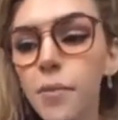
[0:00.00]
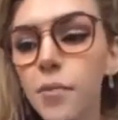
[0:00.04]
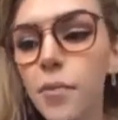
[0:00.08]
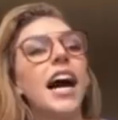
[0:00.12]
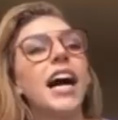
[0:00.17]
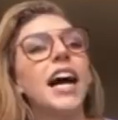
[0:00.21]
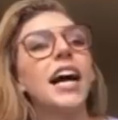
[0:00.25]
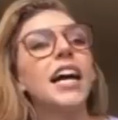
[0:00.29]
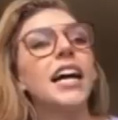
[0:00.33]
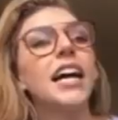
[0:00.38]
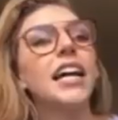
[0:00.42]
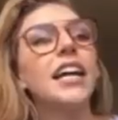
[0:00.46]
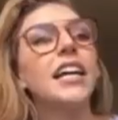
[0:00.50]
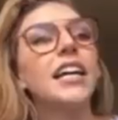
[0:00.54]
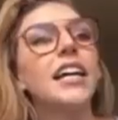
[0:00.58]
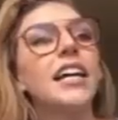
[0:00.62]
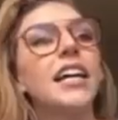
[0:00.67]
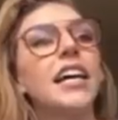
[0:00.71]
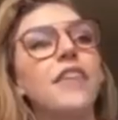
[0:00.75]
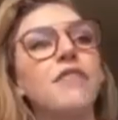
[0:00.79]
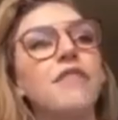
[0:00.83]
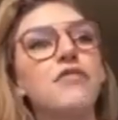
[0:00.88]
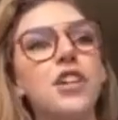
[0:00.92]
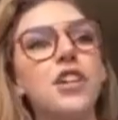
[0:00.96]
I
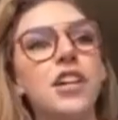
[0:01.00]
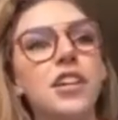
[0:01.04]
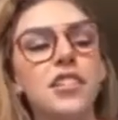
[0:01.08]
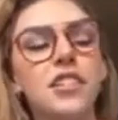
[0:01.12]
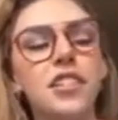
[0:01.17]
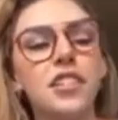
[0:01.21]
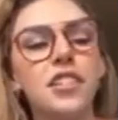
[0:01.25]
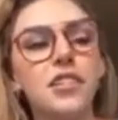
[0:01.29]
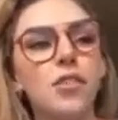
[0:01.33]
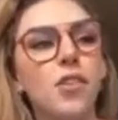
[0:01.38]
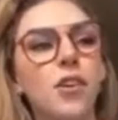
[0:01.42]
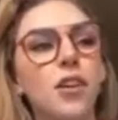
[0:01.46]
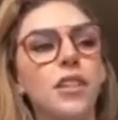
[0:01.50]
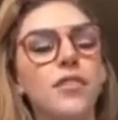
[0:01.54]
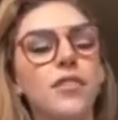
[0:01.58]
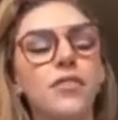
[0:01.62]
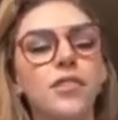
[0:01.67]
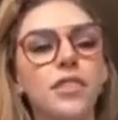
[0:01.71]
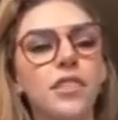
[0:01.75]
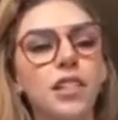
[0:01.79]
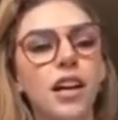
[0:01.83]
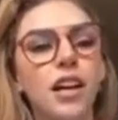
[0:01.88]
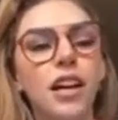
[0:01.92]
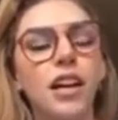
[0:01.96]
just as hard of a
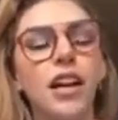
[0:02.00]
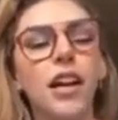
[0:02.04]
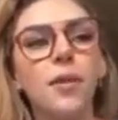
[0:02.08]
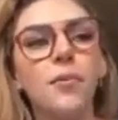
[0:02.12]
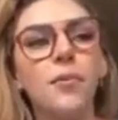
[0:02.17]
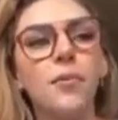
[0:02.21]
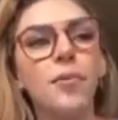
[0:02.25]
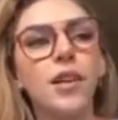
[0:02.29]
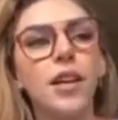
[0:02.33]
time